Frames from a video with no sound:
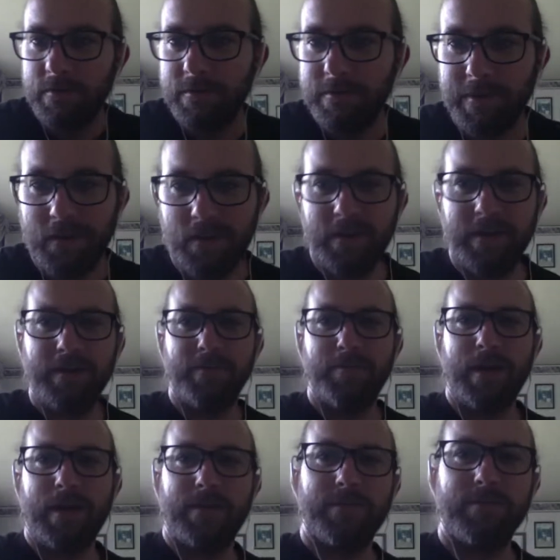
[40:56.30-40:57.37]
There, I yelled
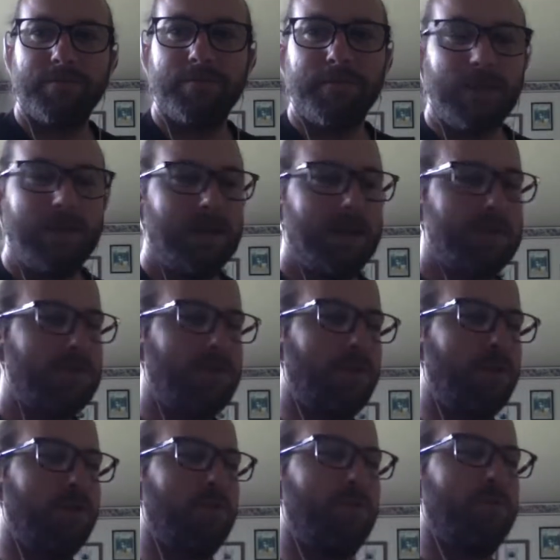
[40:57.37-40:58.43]
back.
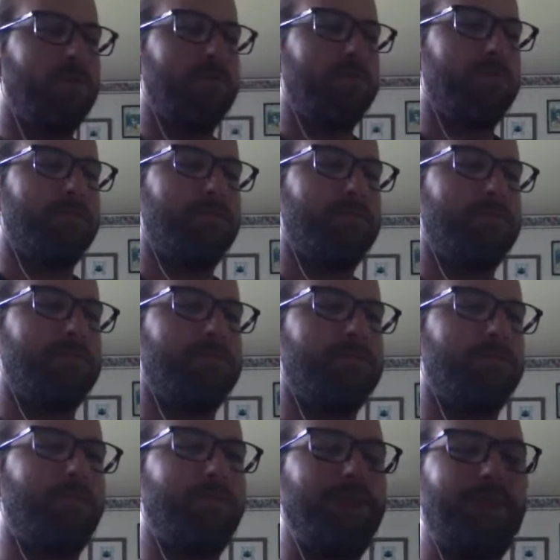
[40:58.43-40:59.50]
So,
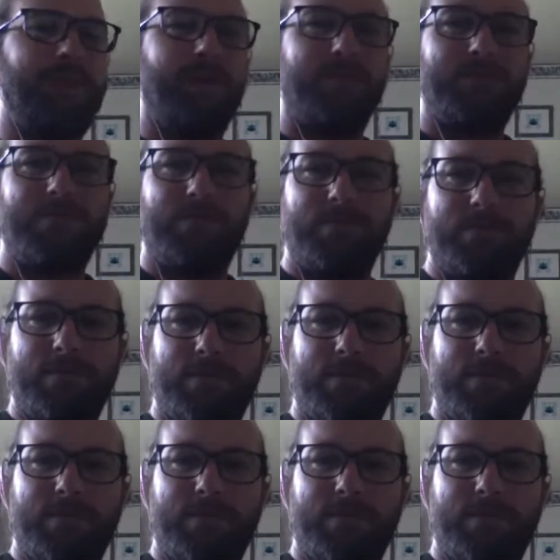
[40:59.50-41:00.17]
well, Benioff zones,